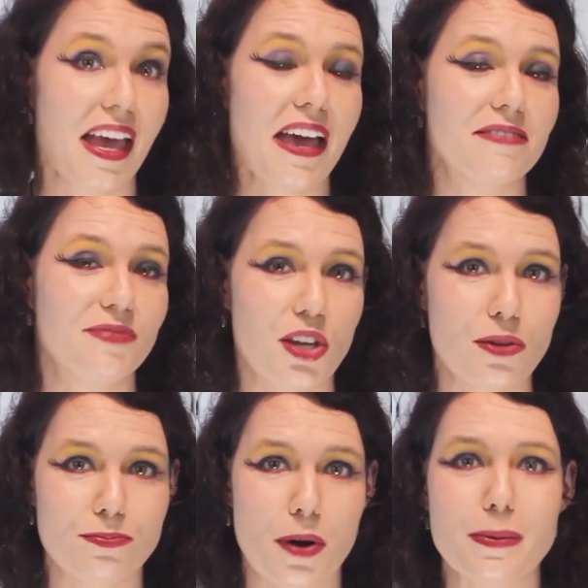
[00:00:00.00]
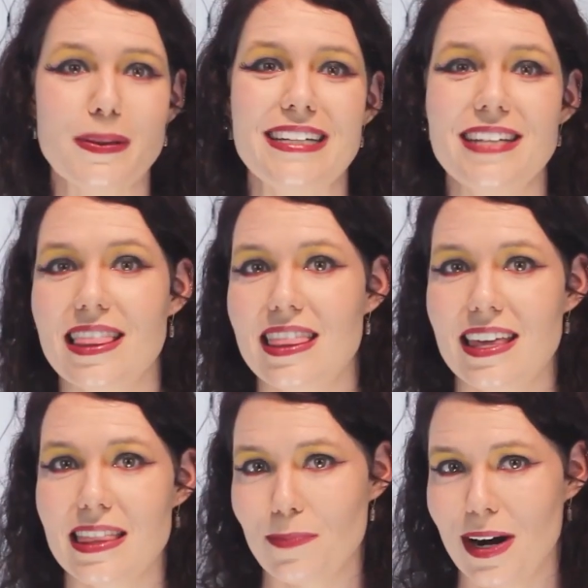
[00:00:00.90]
Yeah, you probably didn't
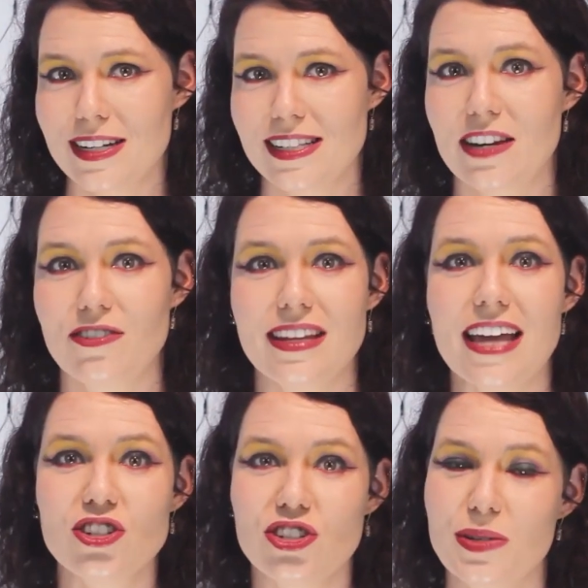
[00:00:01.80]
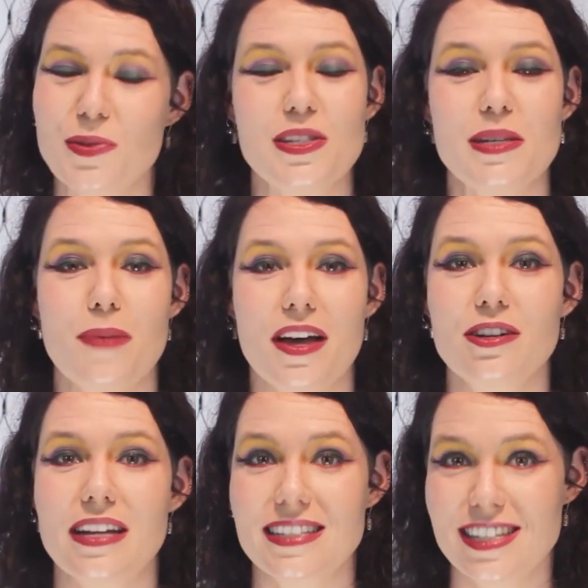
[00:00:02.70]
think that parasitic relationships were
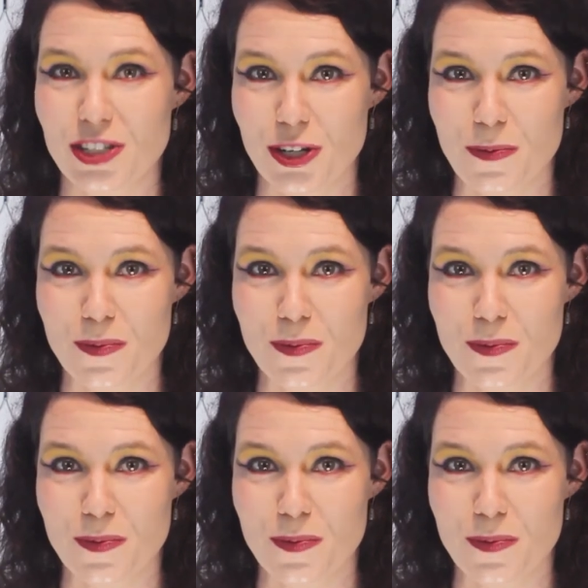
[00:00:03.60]
symbiotic, did you?